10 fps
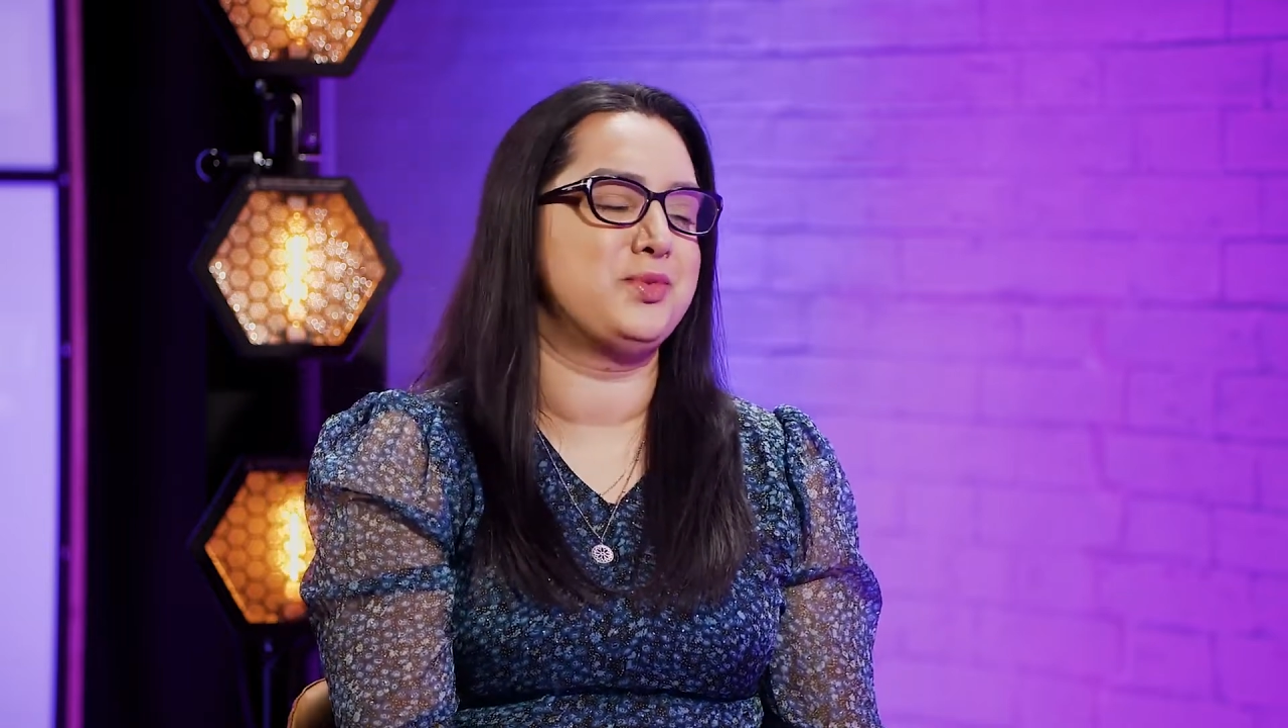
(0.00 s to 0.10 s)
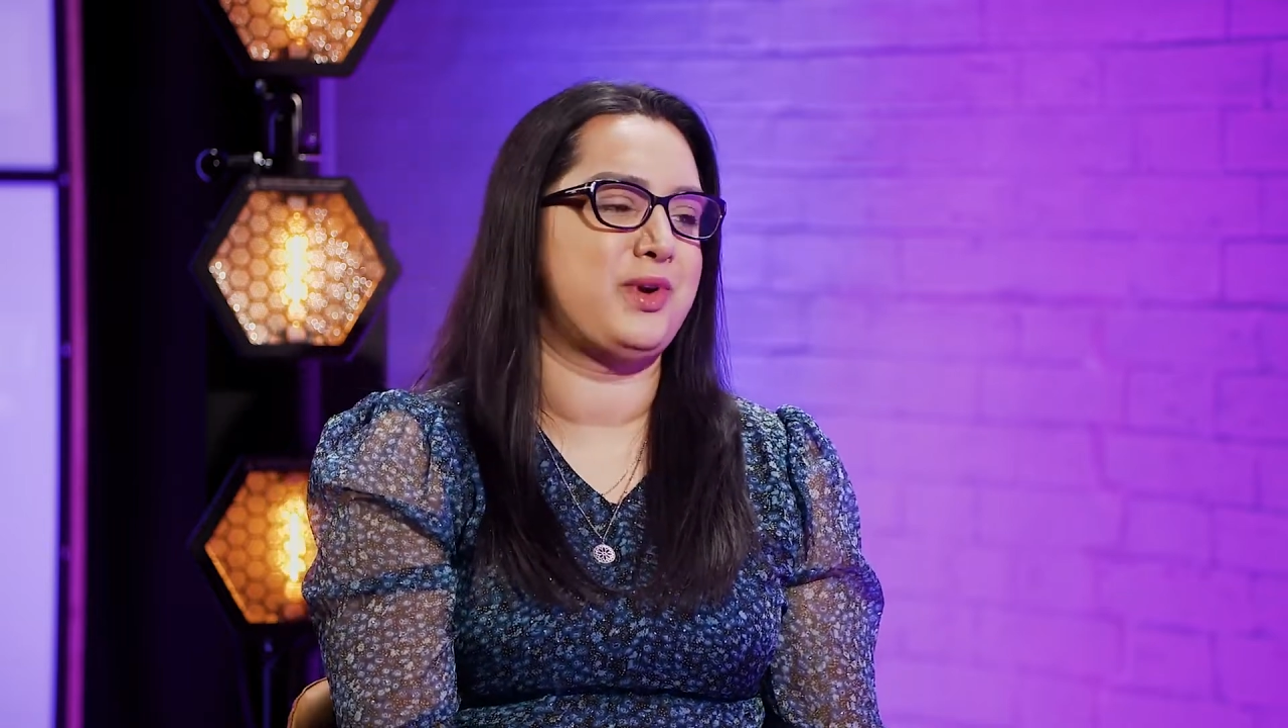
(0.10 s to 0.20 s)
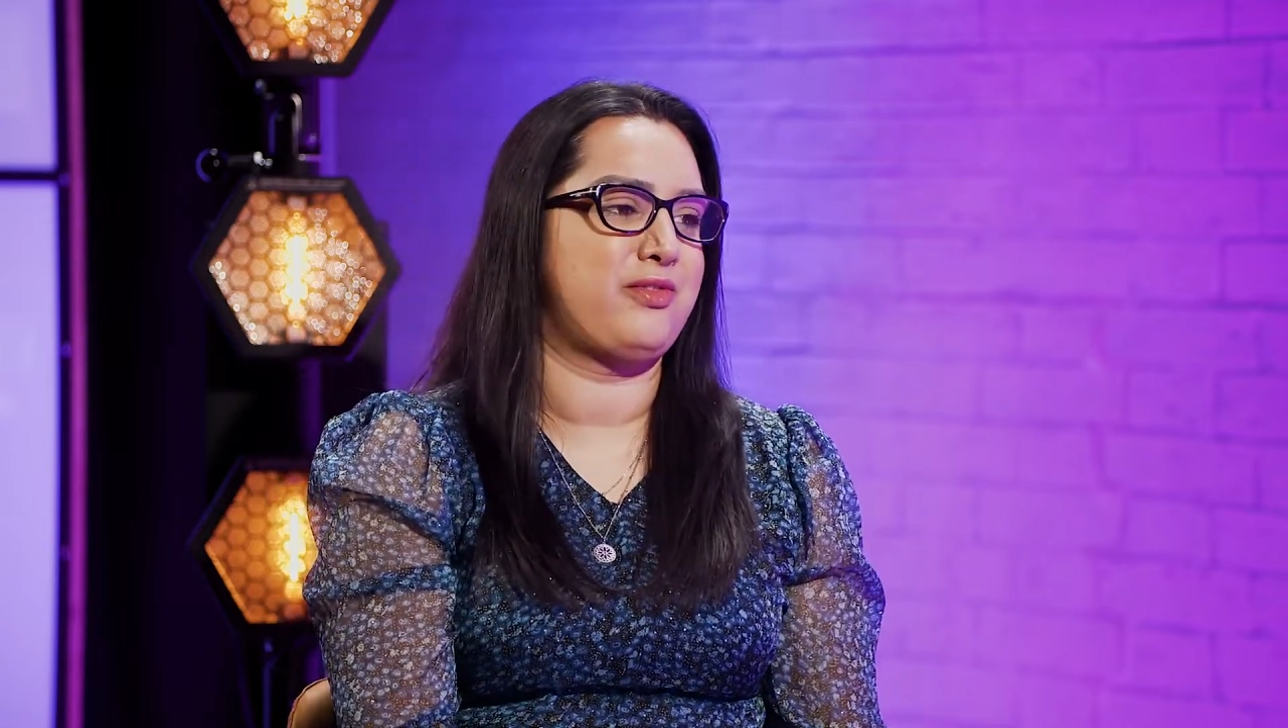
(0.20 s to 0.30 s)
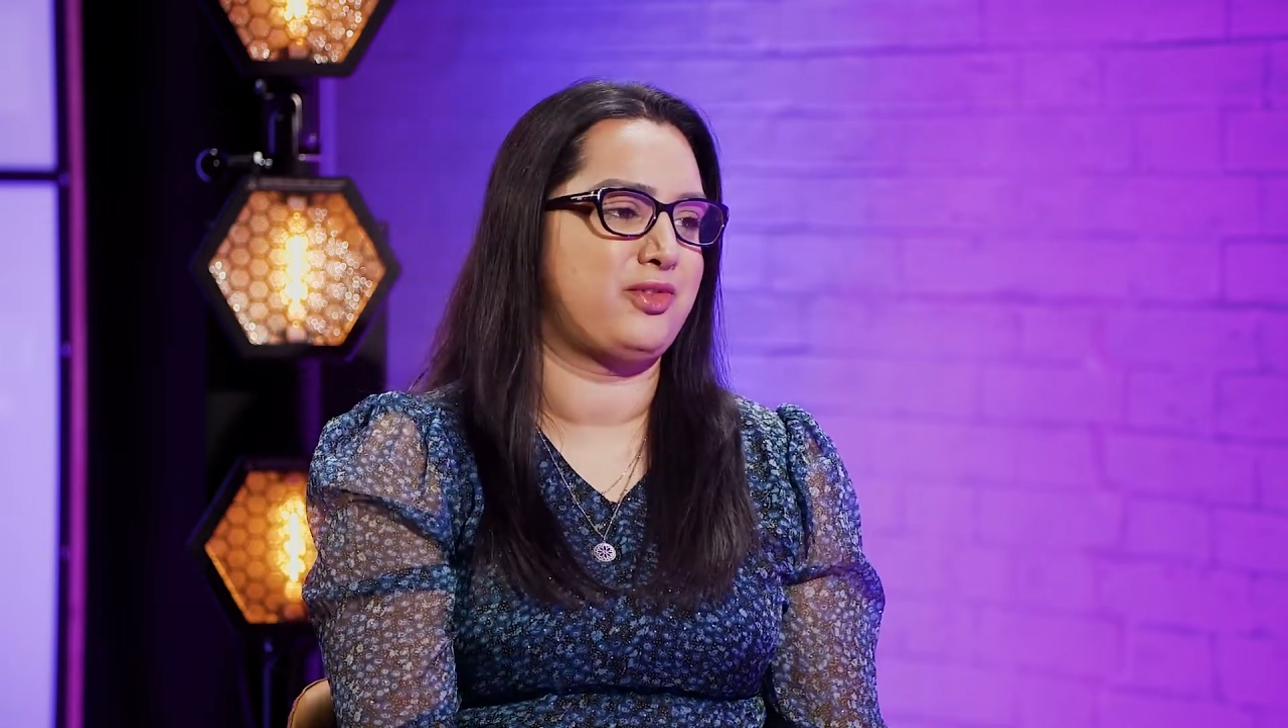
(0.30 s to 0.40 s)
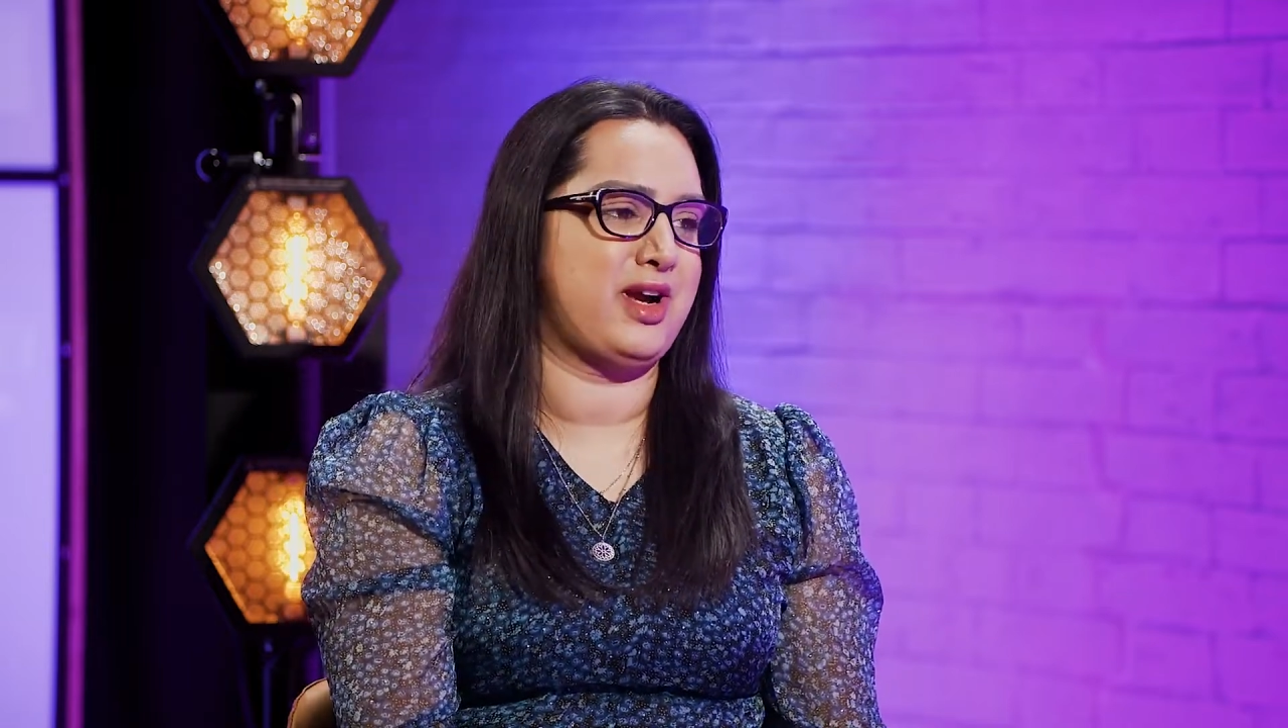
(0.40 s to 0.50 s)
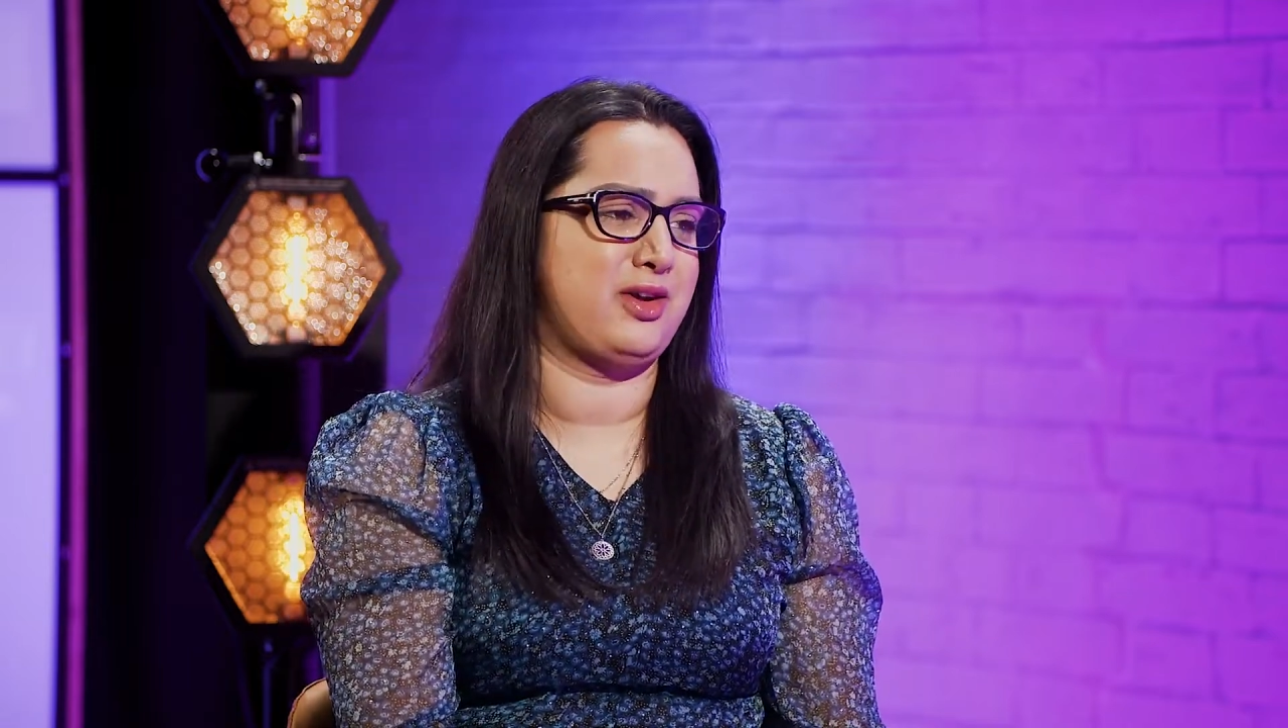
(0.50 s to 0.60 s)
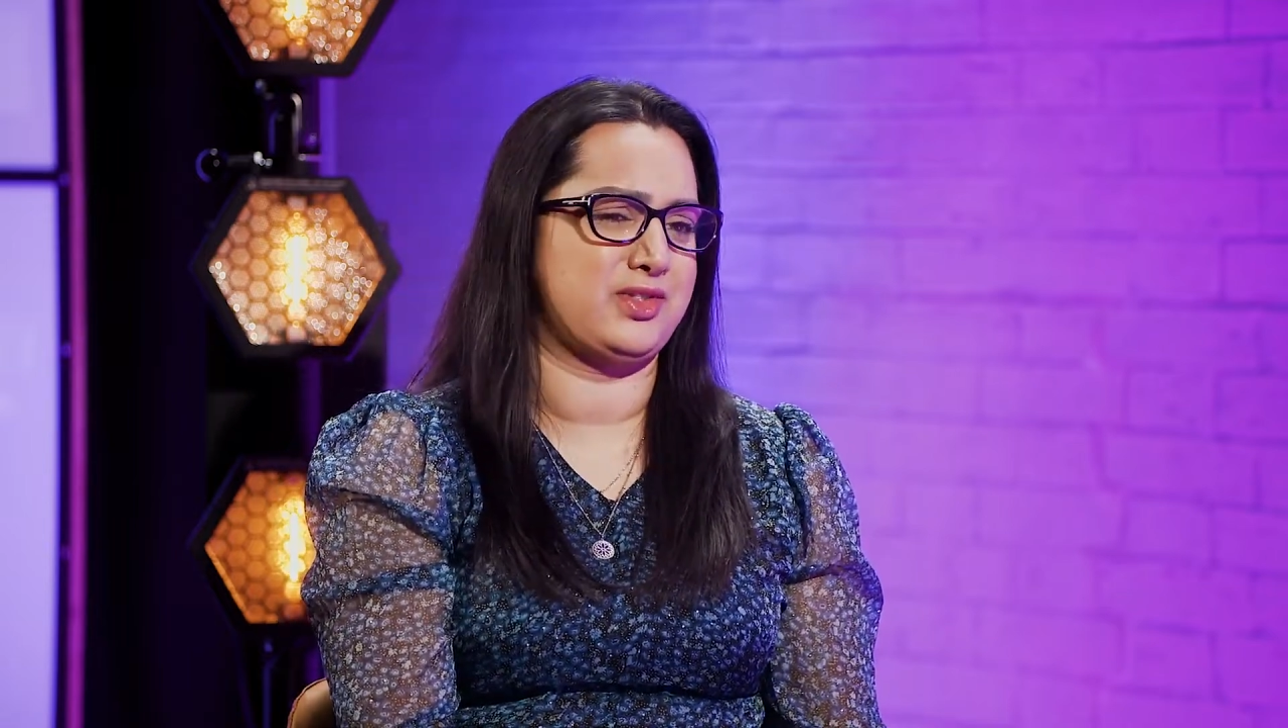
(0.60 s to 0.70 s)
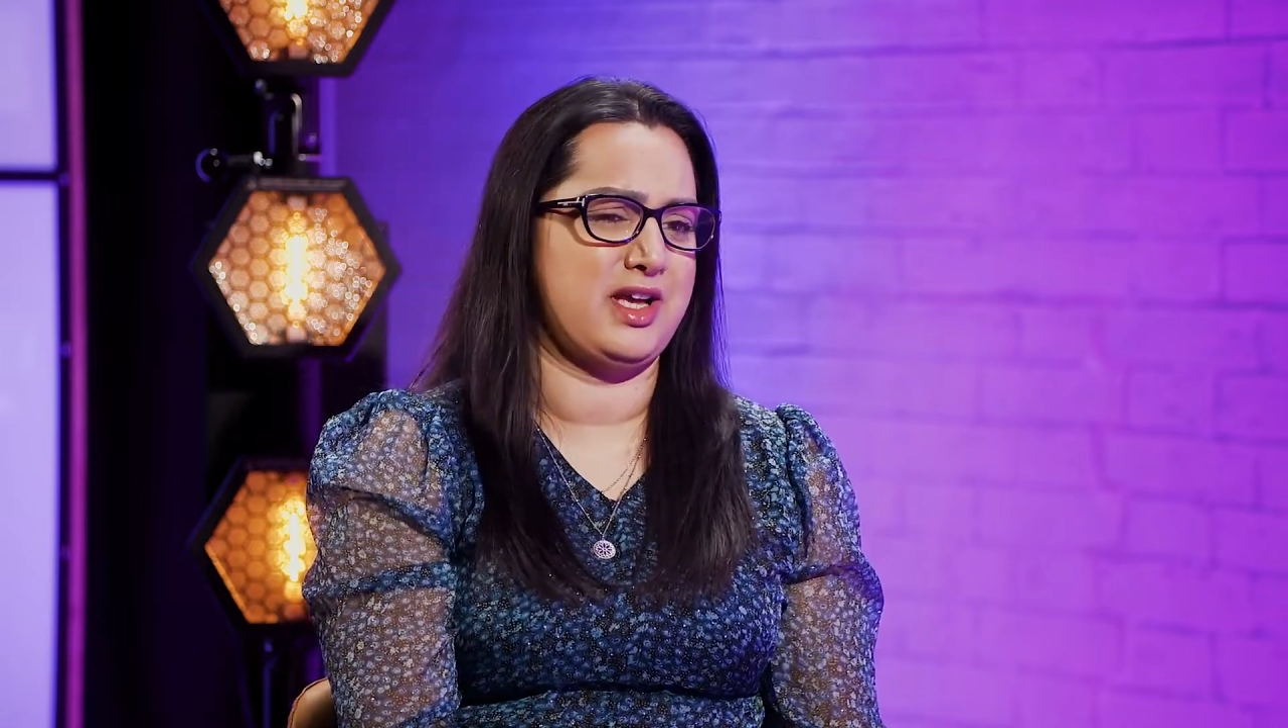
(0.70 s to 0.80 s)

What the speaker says: whatever else.